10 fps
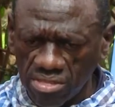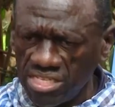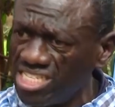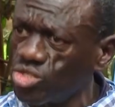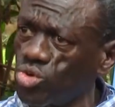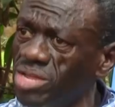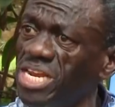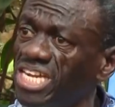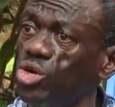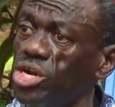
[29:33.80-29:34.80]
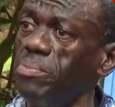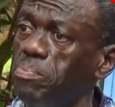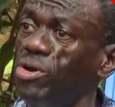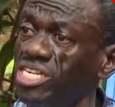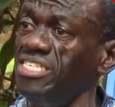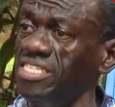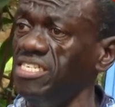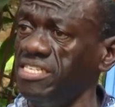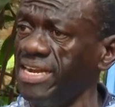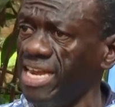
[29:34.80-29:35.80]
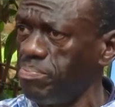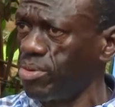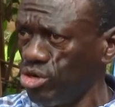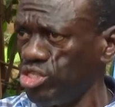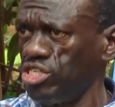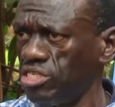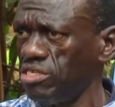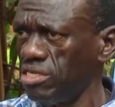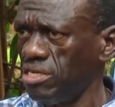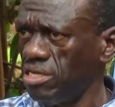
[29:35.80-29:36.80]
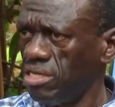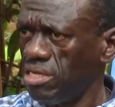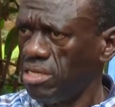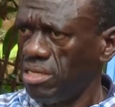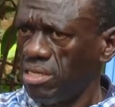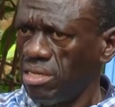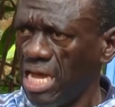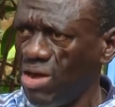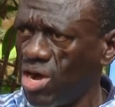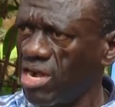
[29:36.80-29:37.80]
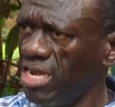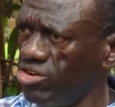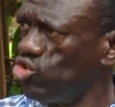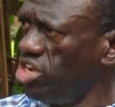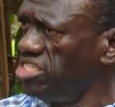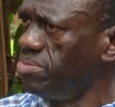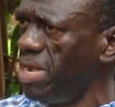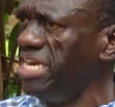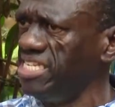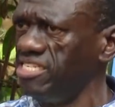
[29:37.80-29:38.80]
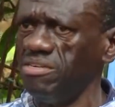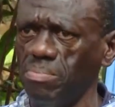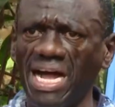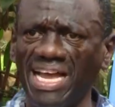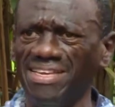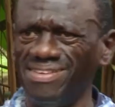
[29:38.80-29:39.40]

discriminatory policies and approach our country is managed by.